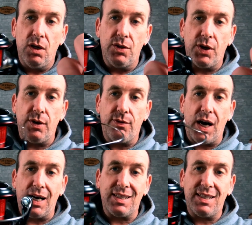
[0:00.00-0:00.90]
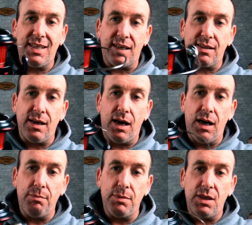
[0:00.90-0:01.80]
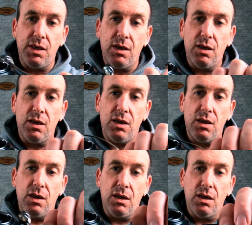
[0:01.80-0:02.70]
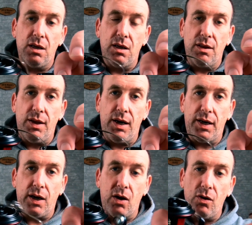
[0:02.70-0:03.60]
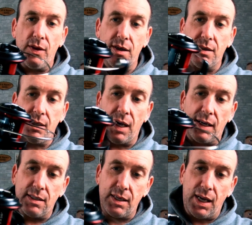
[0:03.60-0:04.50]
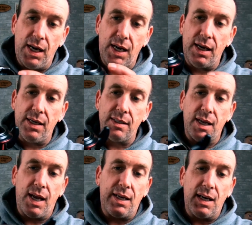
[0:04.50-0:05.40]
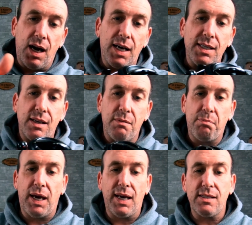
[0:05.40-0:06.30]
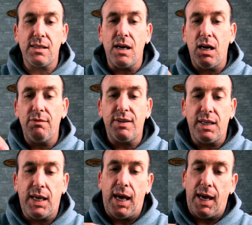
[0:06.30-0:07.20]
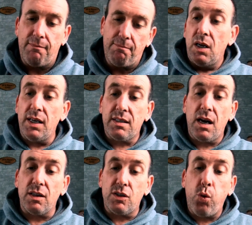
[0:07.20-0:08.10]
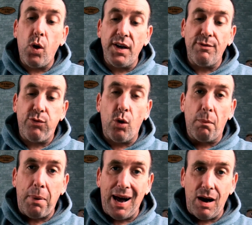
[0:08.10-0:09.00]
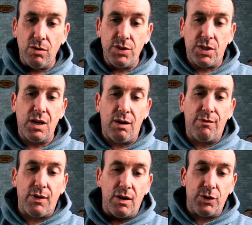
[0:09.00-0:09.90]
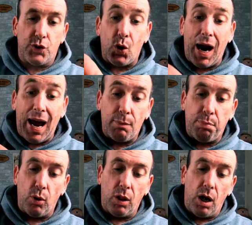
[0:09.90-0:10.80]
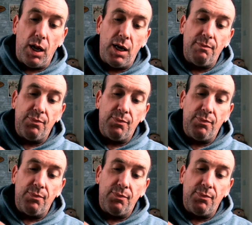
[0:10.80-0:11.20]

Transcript: So you've got 6 times. There you go. There's 6. And it is a nice piece of kit. It's got 24 pounds of drag pull on it.